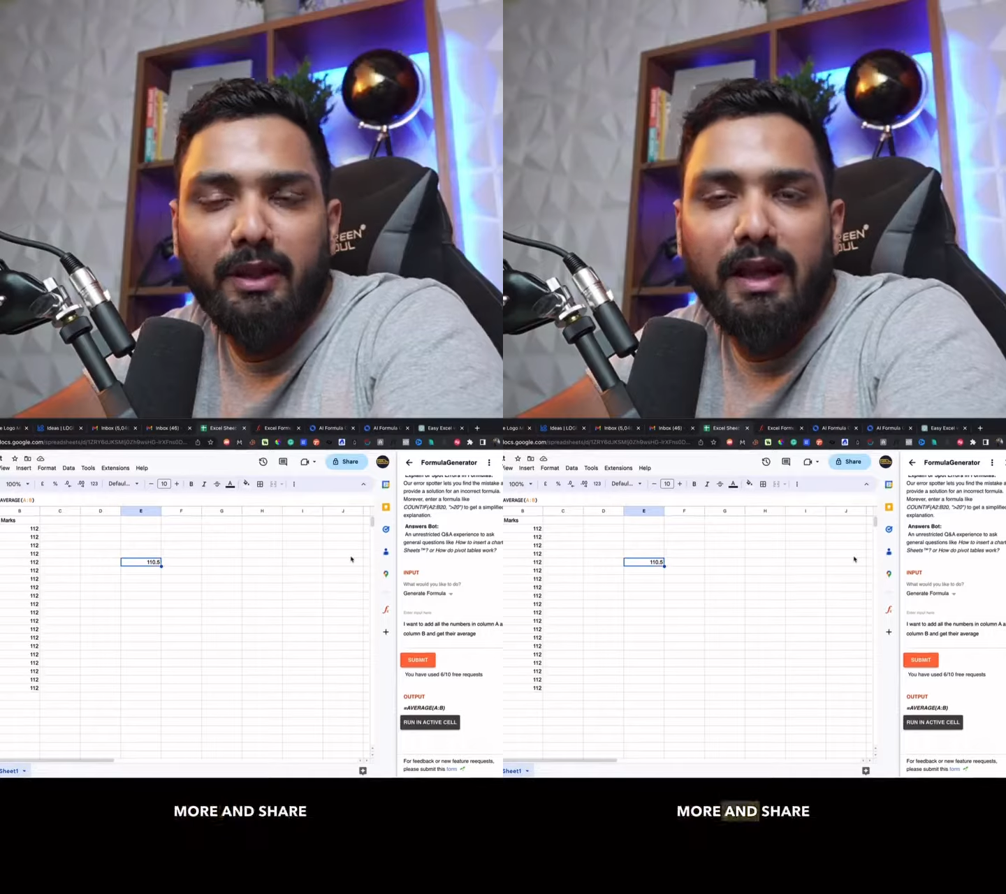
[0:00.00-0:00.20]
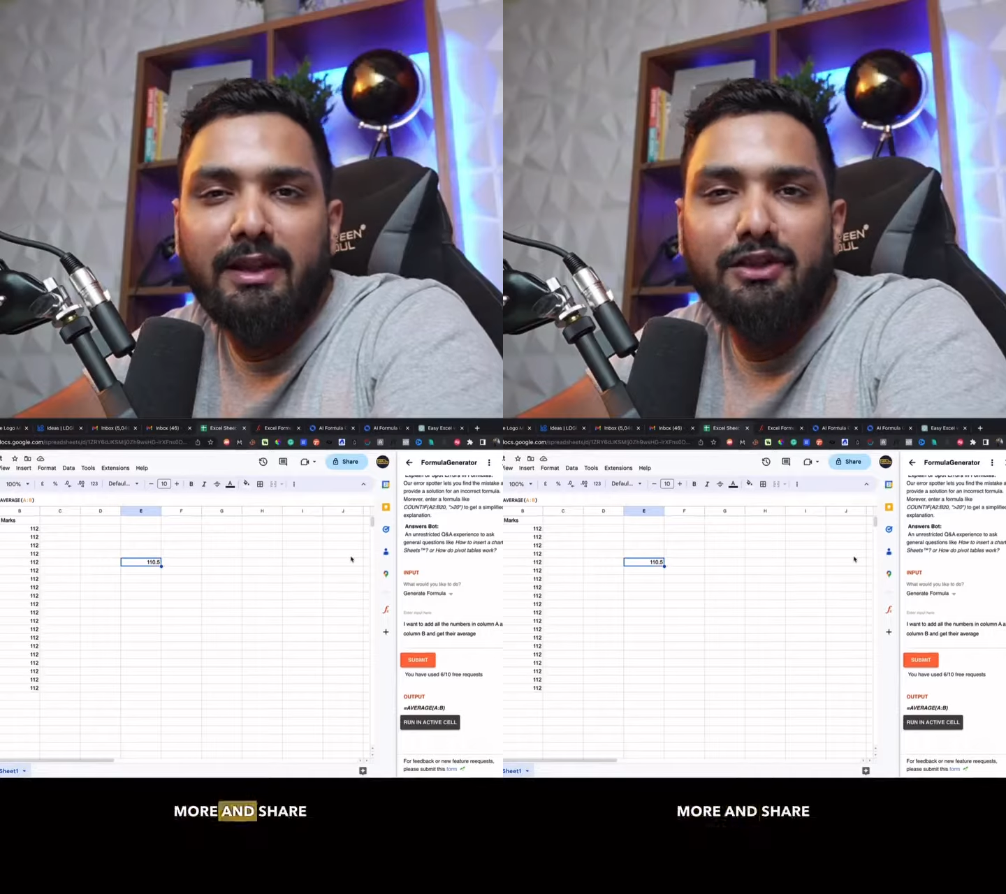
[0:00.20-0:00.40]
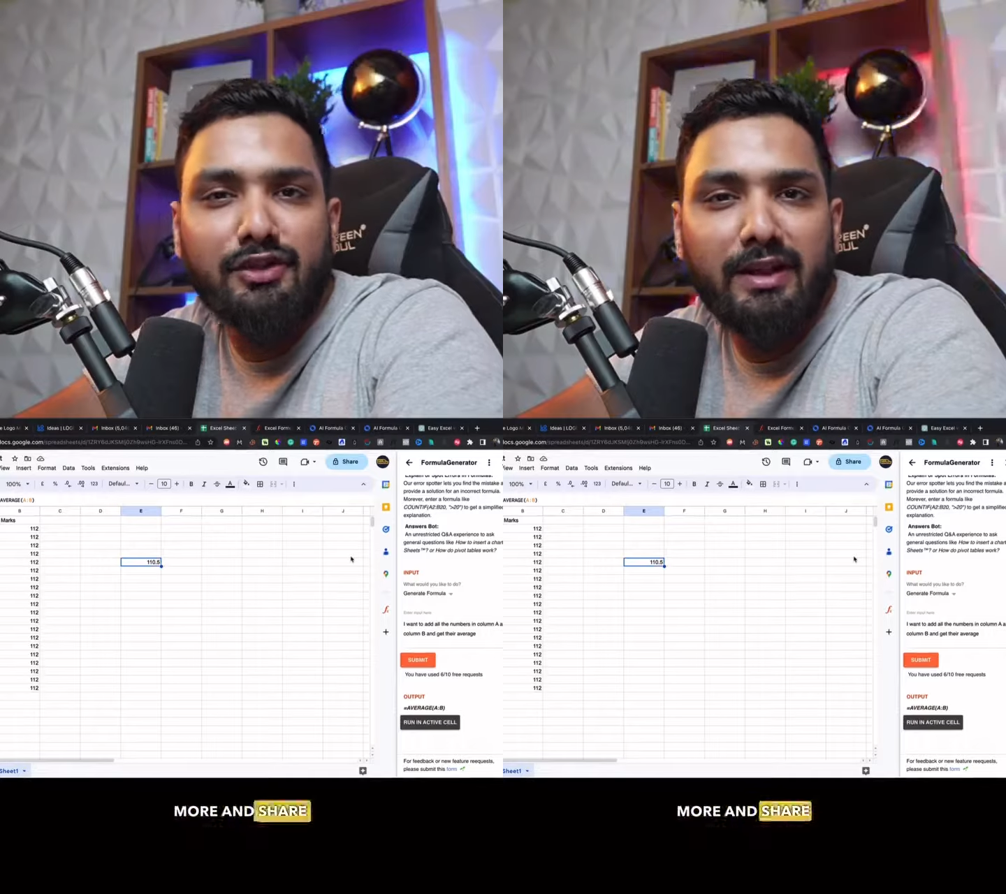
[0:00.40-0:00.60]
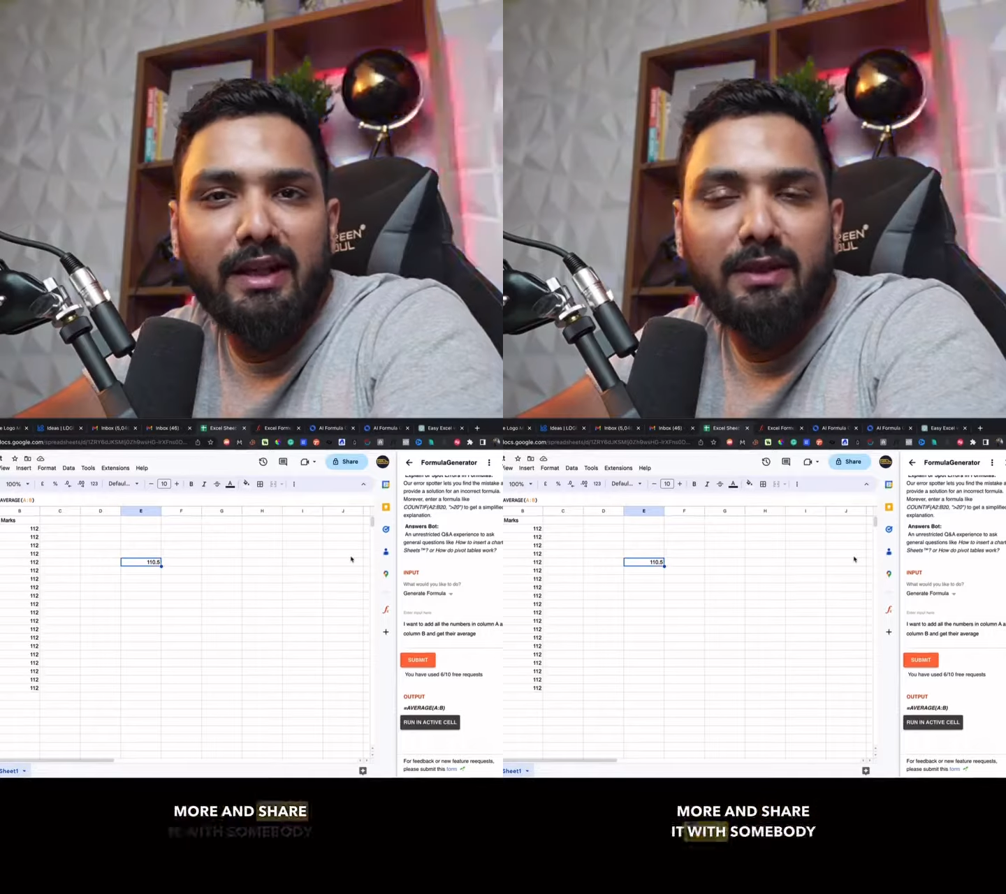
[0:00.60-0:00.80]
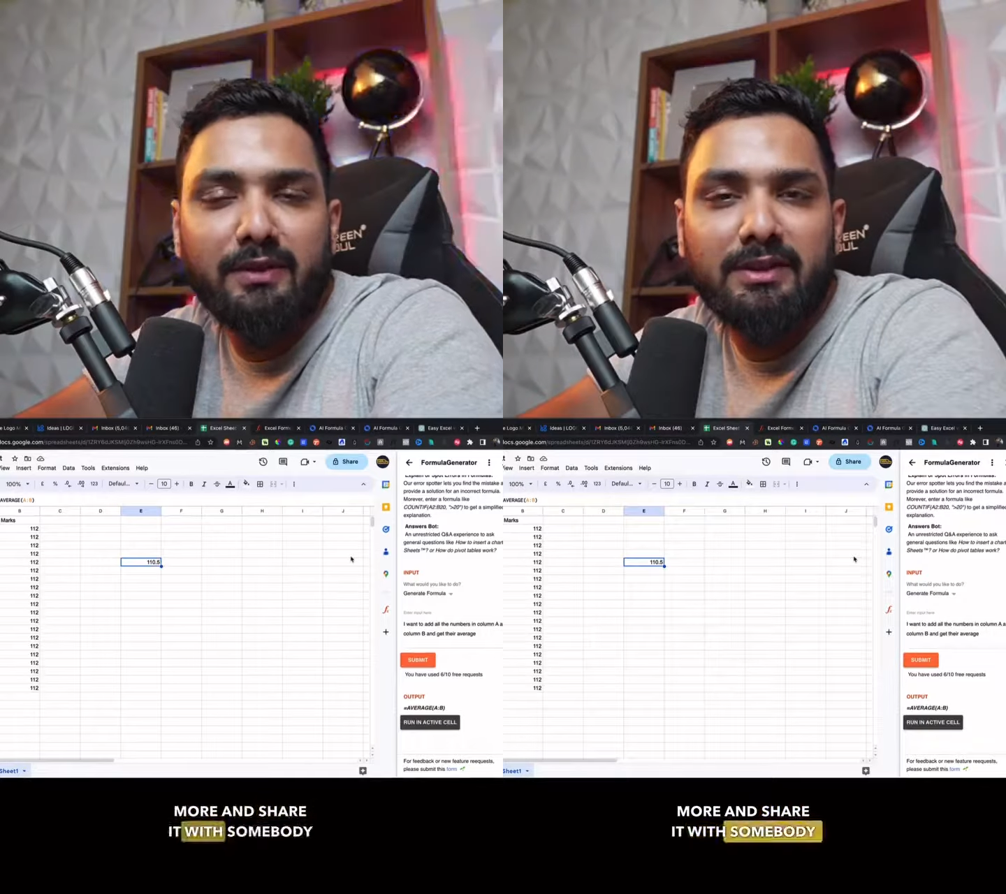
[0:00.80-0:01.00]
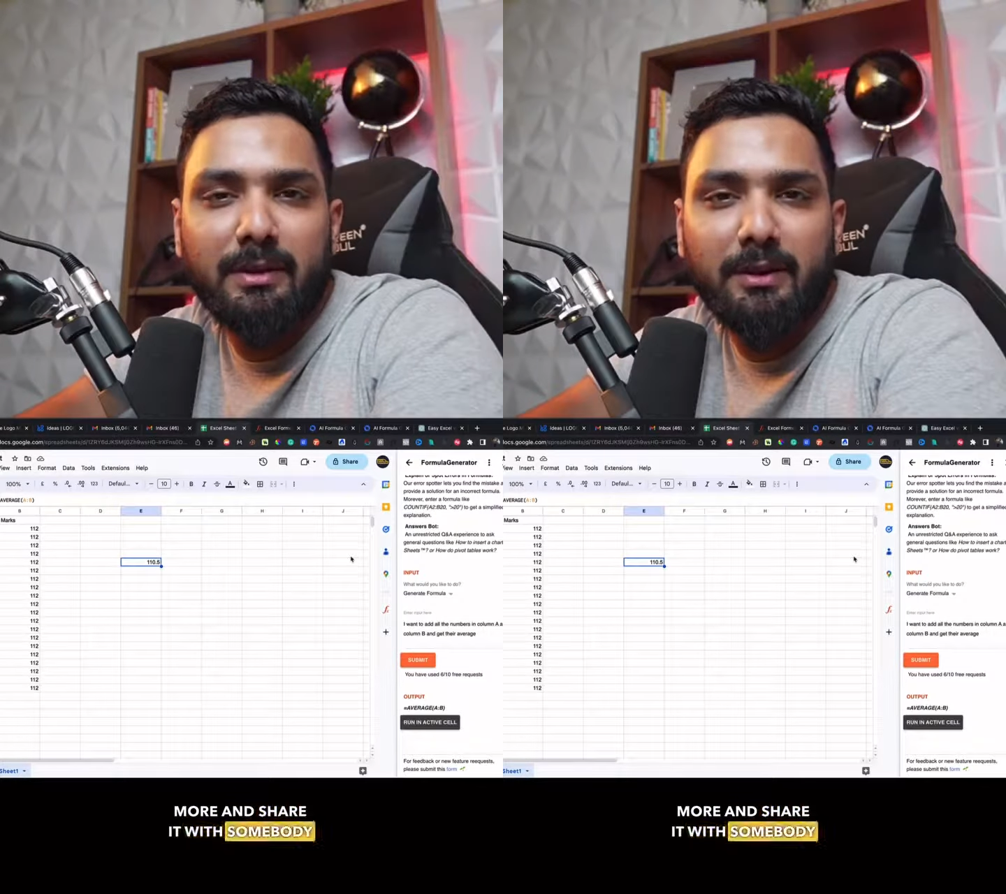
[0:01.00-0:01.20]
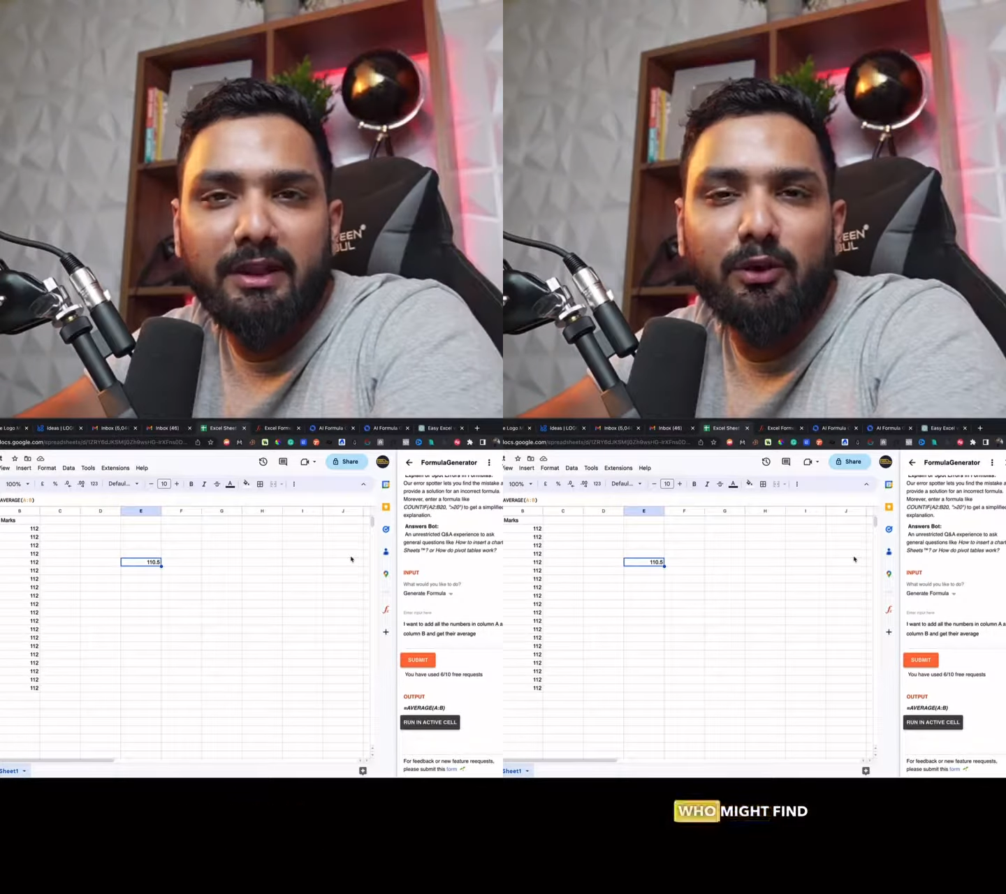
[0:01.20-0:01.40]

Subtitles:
and share it with somebody